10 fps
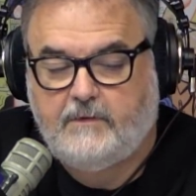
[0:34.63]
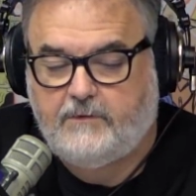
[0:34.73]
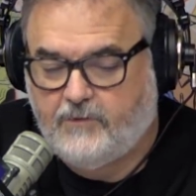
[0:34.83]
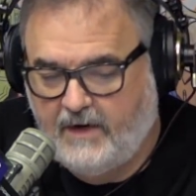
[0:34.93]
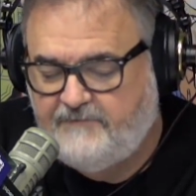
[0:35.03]

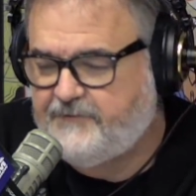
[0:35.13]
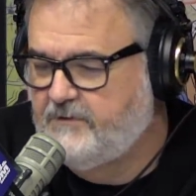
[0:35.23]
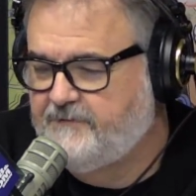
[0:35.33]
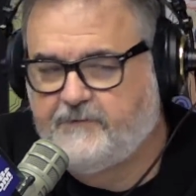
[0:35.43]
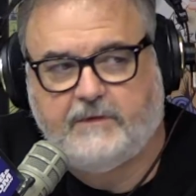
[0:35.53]

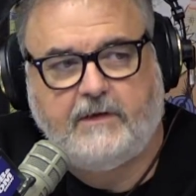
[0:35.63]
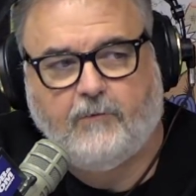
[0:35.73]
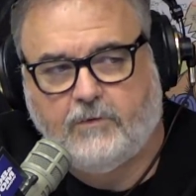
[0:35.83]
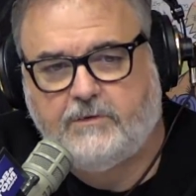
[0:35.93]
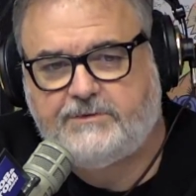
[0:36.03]
grateful for the
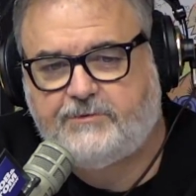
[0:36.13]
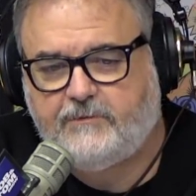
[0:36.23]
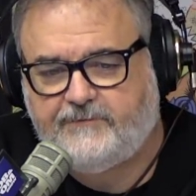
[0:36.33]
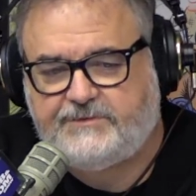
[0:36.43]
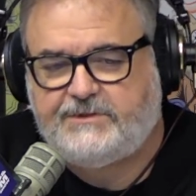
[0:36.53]
awards
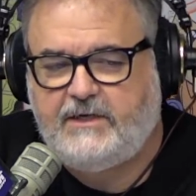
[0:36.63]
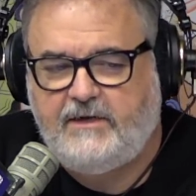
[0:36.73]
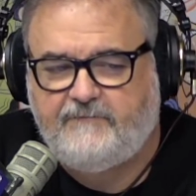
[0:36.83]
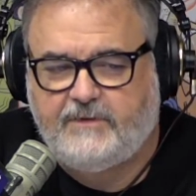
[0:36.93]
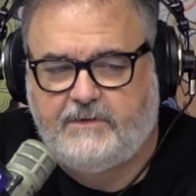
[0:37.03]
we've
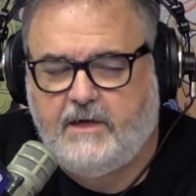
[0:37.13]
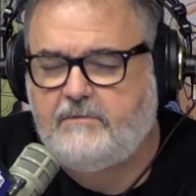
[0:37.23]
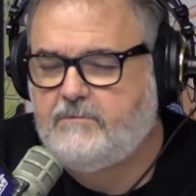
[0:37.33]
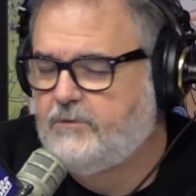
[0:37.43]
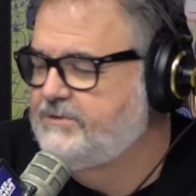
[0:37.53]
received, but
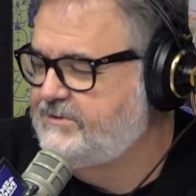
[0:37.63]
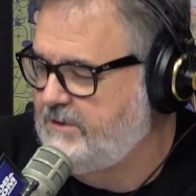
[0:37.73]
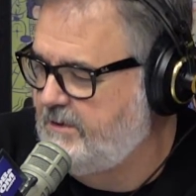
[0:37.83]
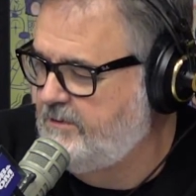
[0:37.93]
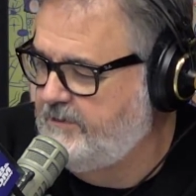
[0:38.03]
none more
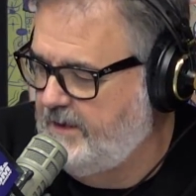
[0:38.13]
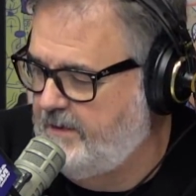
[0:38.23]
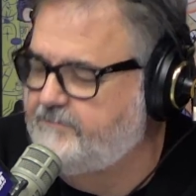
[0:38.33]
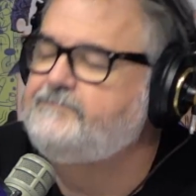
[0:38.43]
so than